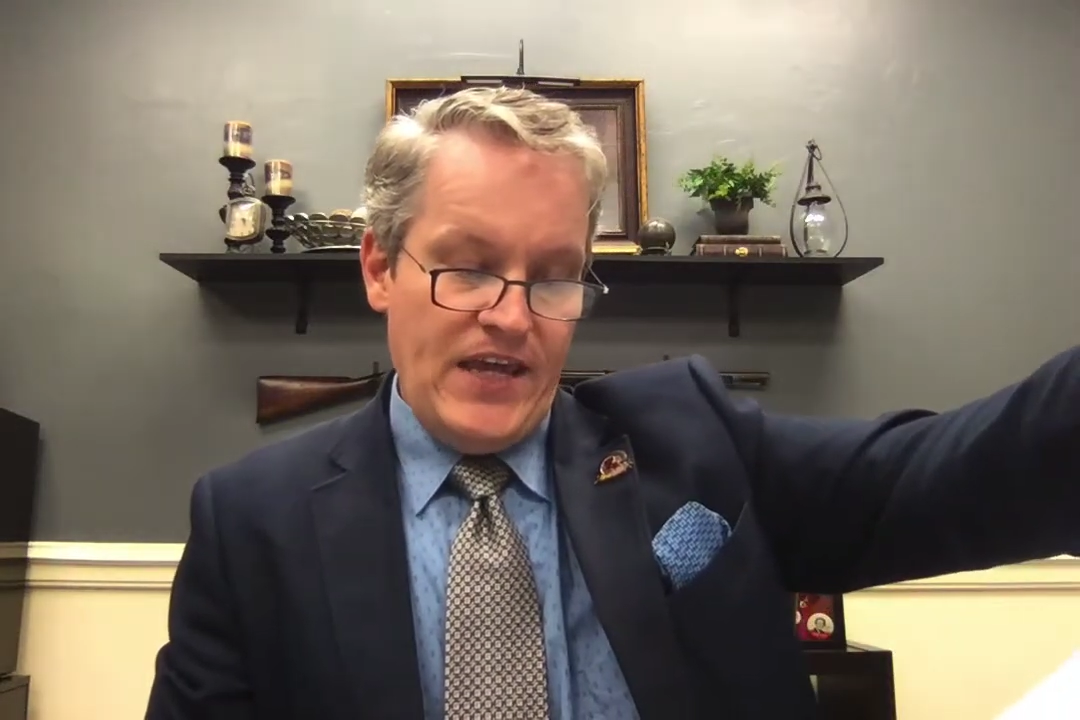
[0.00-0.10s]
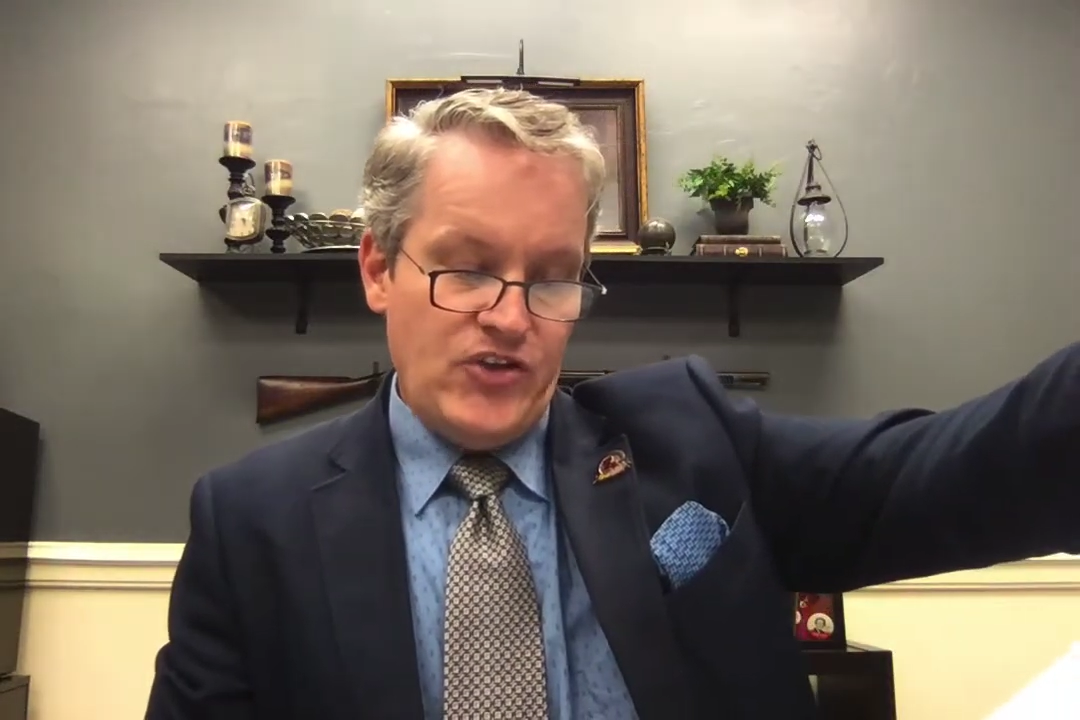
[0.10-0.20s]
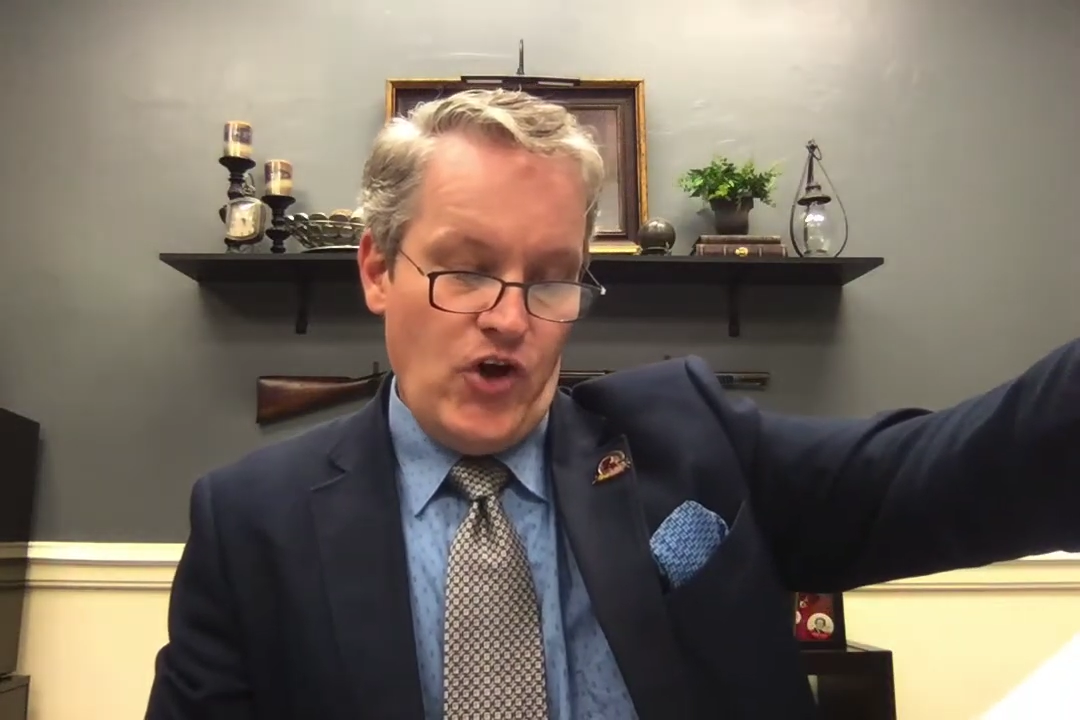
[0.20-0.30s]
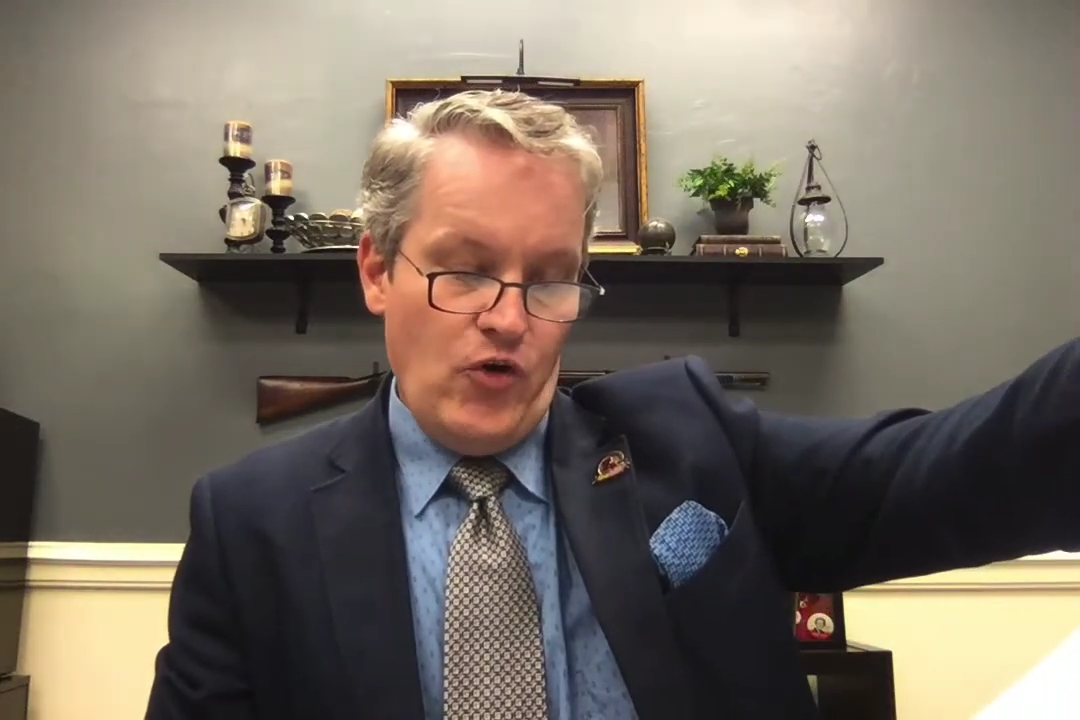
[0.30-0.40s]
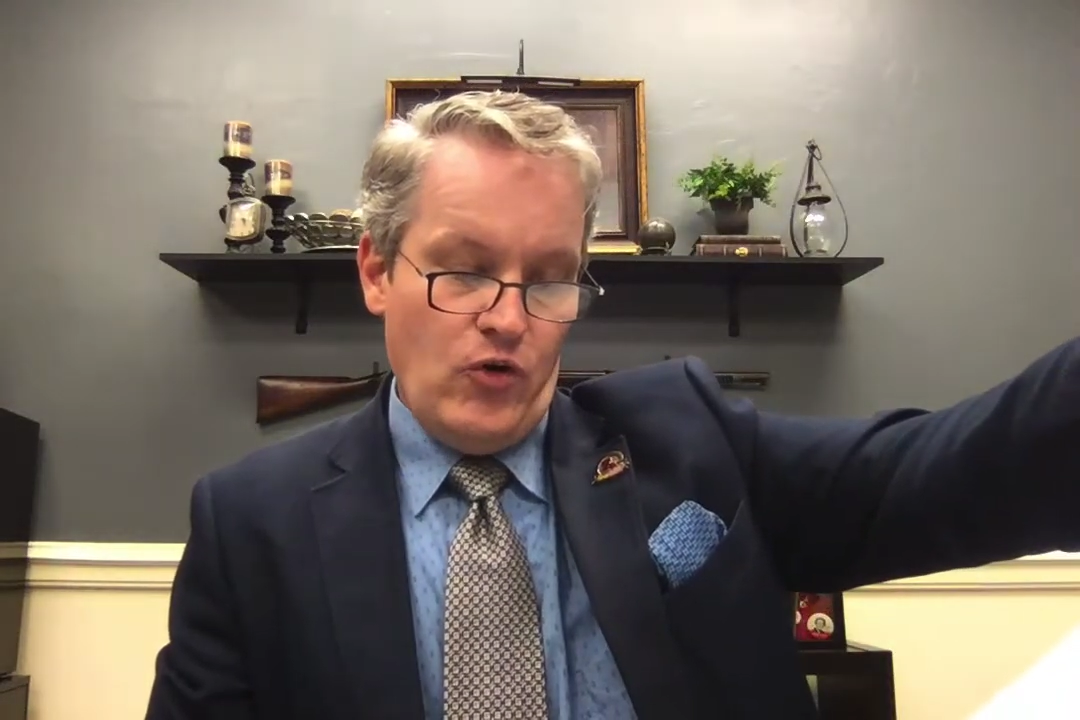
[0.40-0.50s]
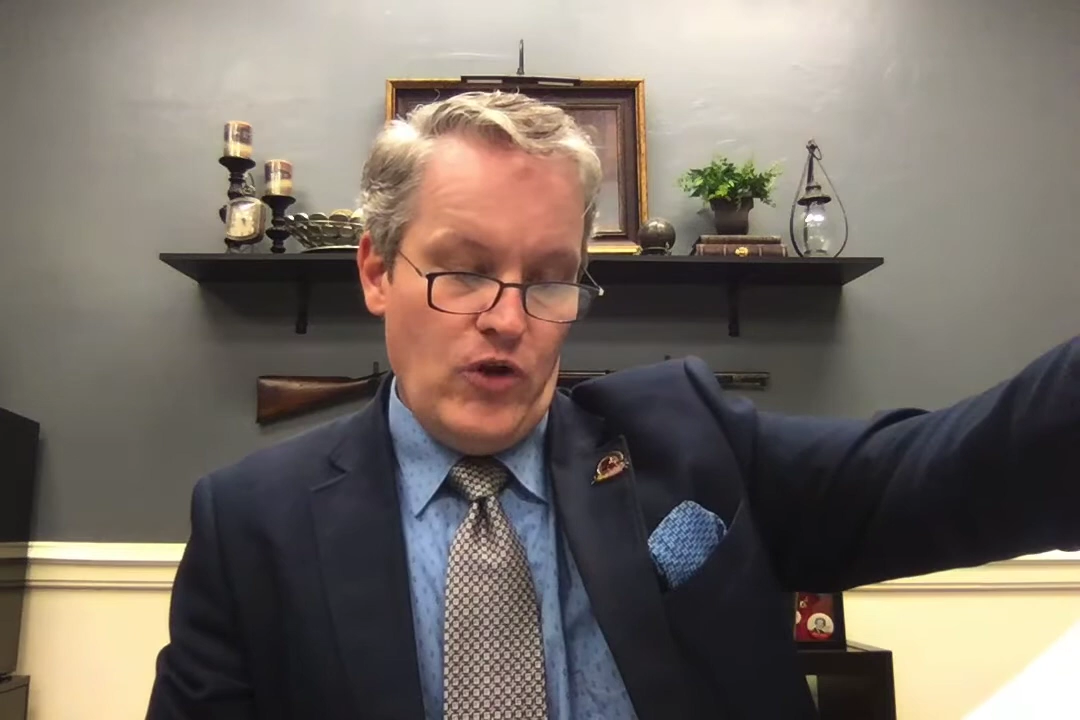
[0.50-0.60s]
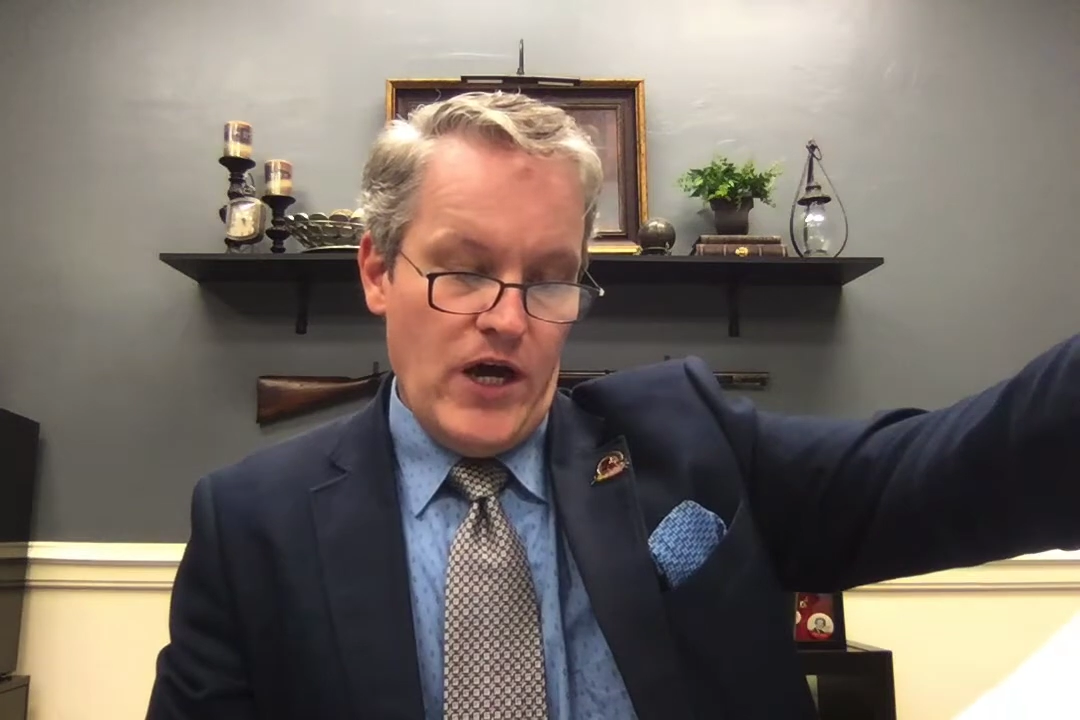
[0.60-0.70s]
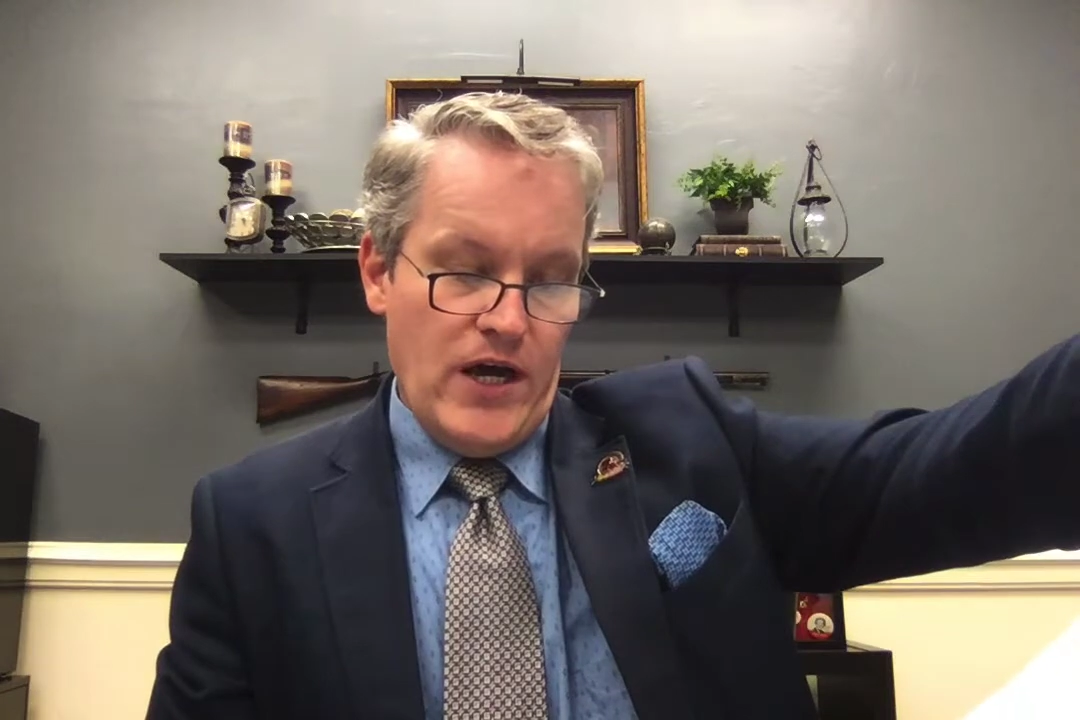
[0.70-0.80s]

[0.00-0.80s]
total